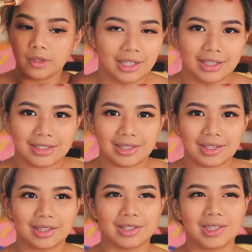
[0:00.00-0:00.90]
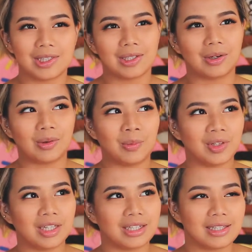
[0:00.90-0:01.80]
I guess it does come
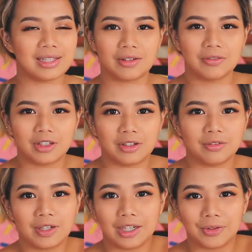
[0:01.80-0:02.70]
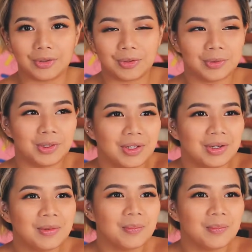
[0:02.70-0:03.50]
with like self-love. I don't know.